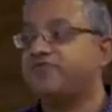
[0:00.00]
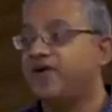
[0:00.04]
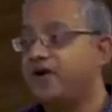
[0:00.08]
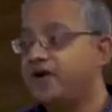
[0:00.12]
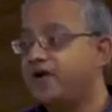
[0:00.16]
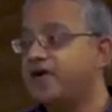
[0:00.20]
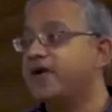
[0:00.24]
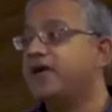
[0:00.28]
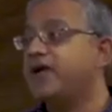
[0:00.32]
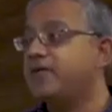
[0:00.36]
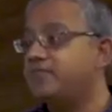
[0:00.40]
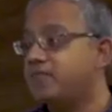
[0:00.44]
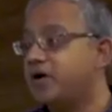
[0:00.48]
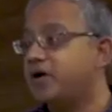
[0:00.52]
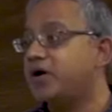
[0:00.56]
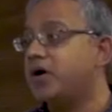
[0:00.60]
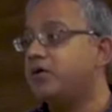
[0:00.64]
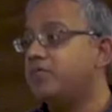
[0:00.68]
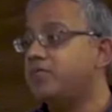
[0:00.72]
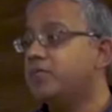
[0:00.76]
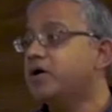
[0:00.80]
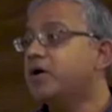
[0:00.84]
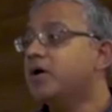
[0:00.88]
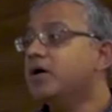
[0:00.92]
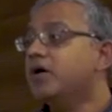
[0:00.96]
funding had
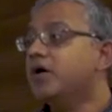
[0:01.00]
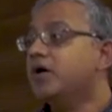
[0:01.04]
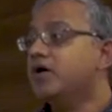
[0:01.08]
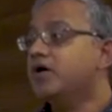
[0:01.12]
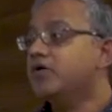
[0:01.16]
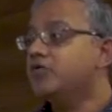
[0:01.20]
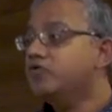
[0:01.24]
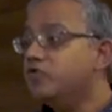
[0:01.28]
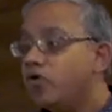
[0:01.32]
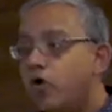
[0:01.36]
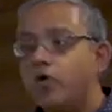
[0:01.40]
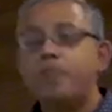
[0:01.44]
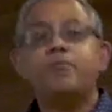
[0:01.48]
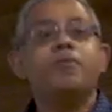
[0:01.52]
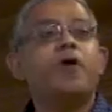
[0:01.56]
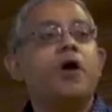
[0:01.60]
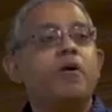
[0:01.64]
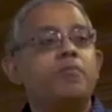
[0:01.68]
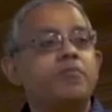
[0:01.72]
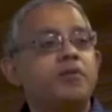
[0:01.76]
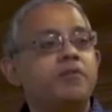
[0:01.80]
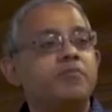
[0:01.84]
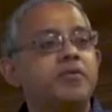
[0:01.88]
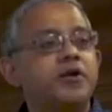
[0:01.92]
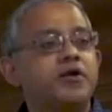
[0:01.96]
become no
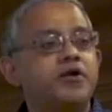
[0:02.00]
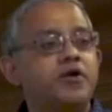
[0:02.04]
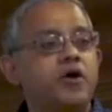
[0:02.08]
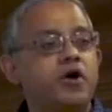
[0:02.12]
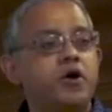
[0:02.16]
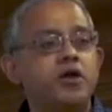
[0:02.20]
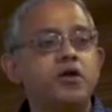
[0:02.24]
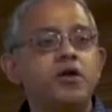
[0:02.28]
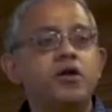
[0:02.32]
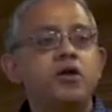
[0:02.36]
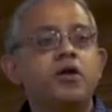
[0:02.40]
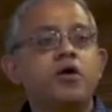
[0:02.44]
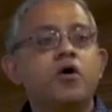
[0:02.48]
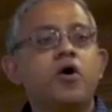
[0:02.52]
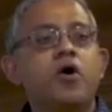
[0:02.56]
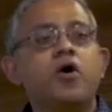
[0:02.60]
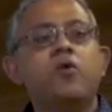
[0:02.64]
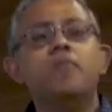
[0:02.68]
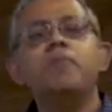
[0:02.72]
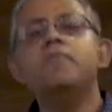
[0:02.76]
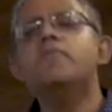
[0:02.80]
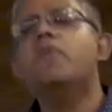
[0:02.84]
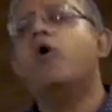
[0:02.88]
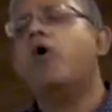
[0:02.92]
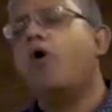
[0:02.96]
problem at
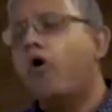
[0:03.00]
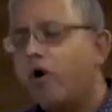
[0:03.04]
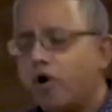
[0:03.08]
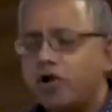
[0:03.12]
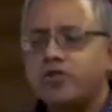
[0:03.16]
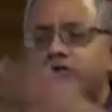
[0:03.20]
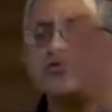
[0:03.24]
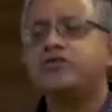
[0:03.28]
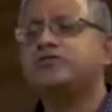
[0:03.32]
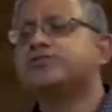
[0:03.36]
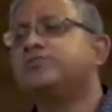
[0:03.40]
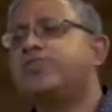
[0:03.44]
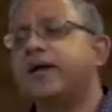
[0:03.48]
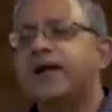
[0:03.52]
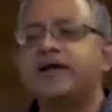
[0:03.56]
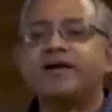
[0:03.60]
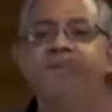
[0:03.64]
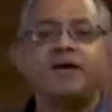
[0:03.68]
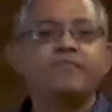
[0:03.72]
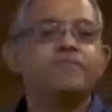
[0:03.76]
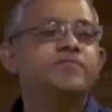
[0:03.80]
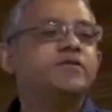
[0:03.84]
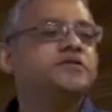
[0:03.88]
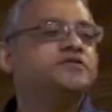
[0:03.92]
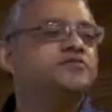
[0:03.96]
all those brick
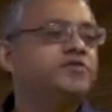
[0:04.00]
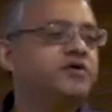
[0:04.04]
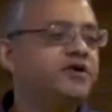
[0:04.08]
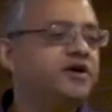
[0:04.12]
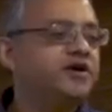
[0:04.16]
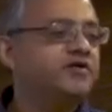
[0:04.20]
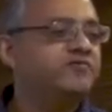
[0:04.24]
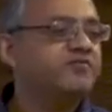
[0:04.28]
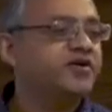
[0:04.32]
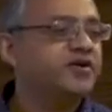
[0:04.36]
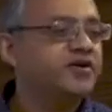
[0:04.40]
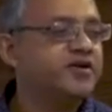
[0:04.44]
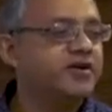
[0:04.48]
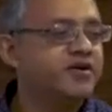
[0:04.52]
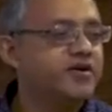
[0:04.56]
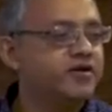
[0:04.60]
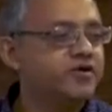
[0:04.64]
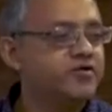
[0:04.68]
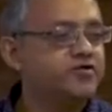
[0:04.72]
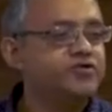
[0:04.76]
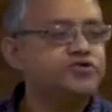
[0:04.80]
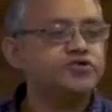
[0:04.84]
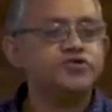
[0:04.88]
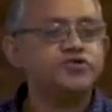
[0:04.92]
temples were converted into